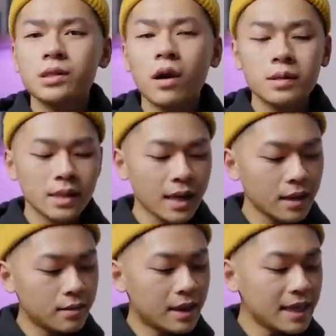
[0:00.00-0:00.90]
the tall
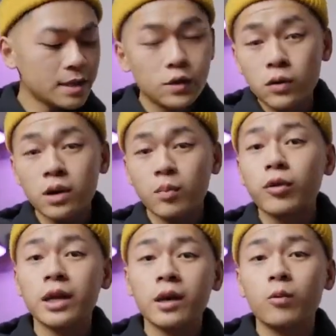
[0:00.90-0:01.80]
side, these do look
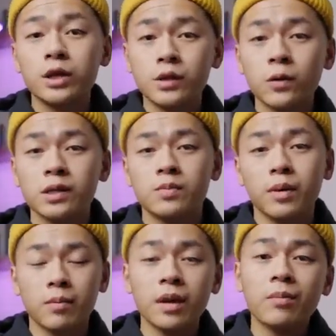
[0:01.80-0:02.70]
pretty good with shorts,
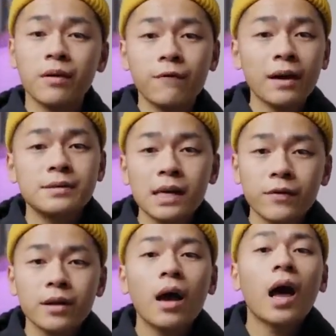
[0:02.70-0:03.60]
but me being
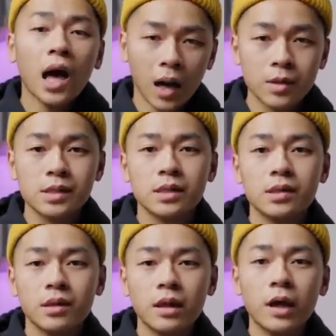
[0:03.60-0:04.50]
5'7", I'm gonna stick to the